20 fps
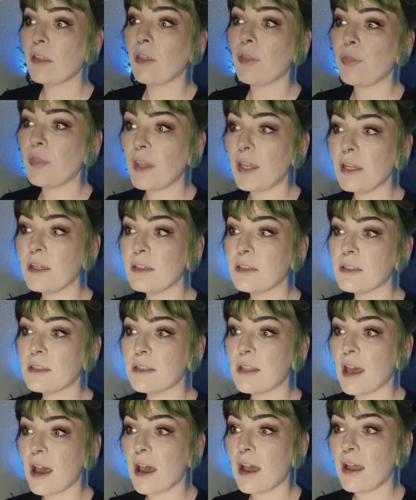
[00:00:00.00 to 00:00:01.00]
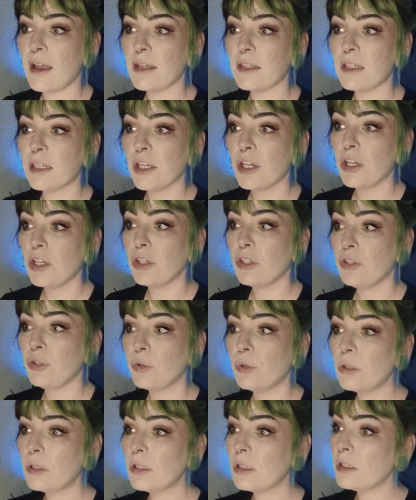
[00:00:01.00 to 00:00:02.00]
things that
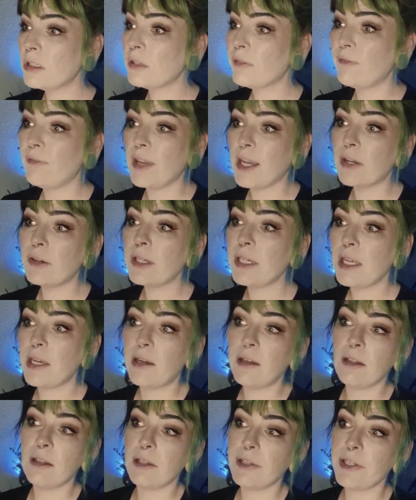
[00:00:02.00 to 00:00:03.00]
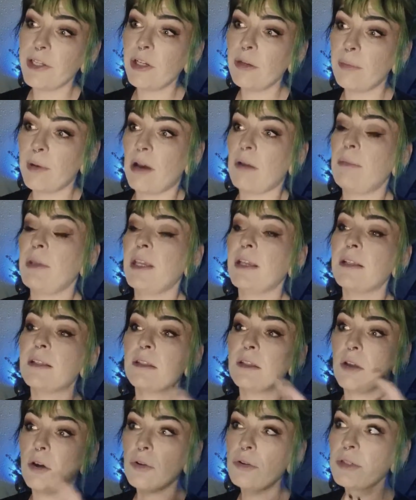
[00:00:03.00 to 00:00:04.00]
you're very unclear about, because
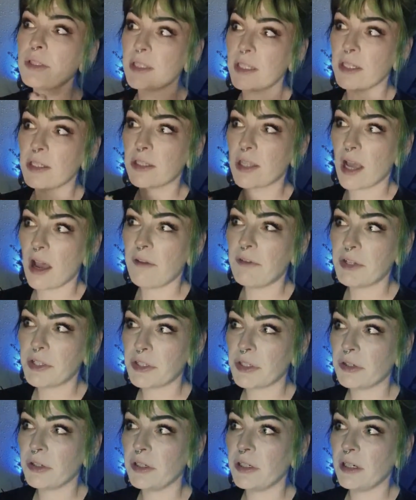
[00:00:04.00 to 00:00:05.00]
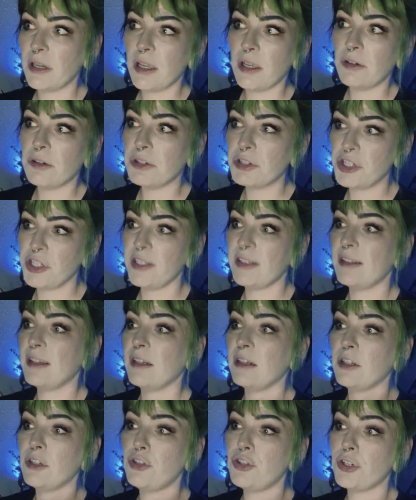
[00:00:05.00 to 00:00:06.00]
those things have a certain energy
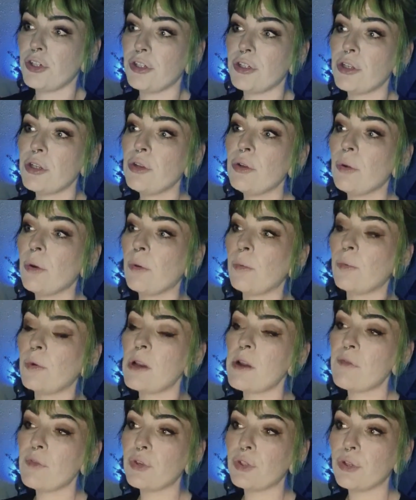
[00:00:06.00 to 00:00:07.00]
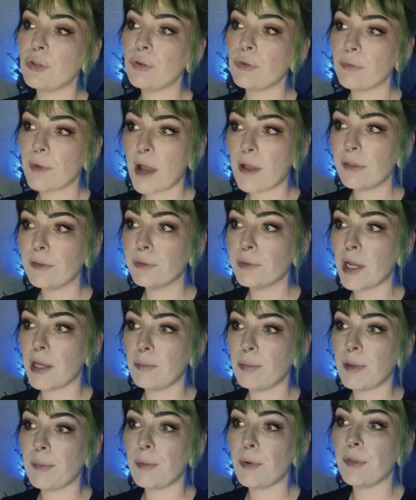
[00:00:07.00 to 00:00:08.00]
signature too. And whenever you're around the right
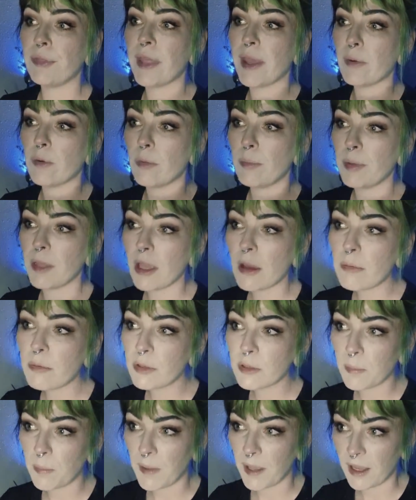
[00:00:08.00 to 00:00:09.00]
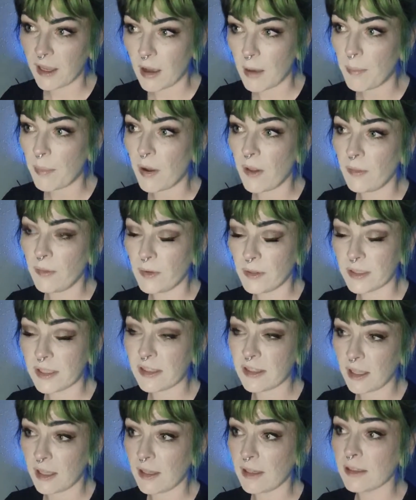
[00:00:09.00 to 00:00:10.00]
people, they will be able to pick up on those
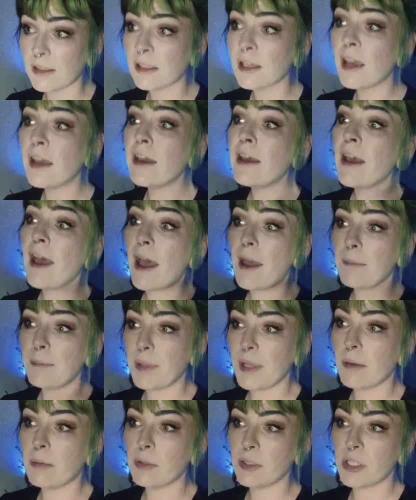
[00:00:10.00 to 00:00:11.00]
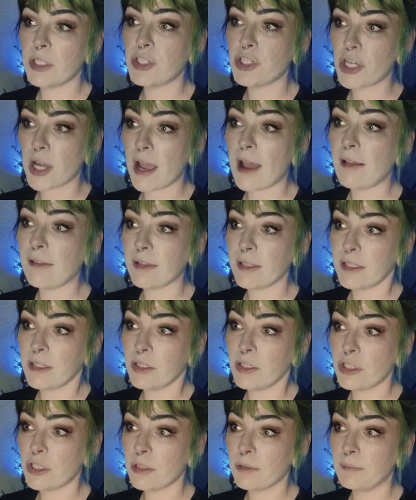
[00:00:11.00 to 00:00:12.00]
things and be able to
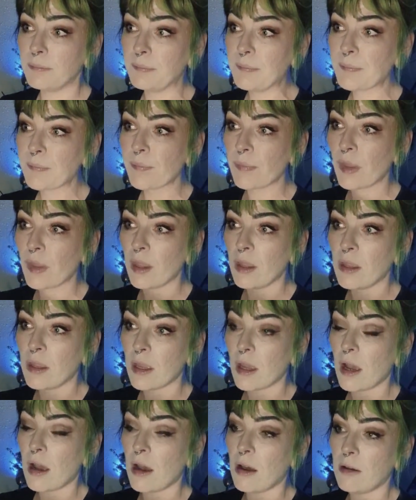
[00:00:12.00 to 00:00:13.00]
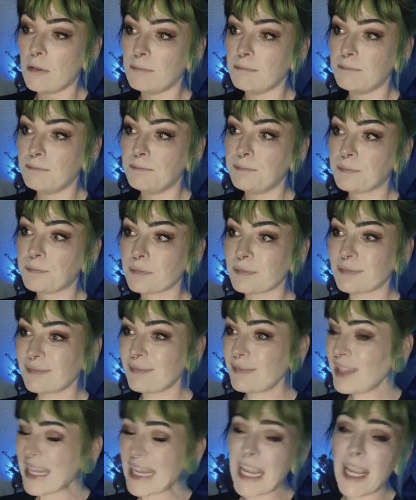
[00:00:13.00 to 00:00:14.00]
challenge um,
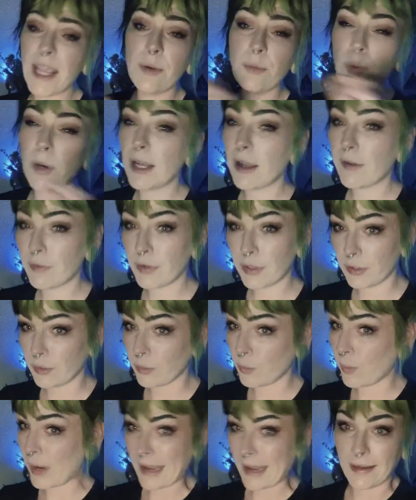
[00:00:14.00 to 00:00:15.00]
in whatever way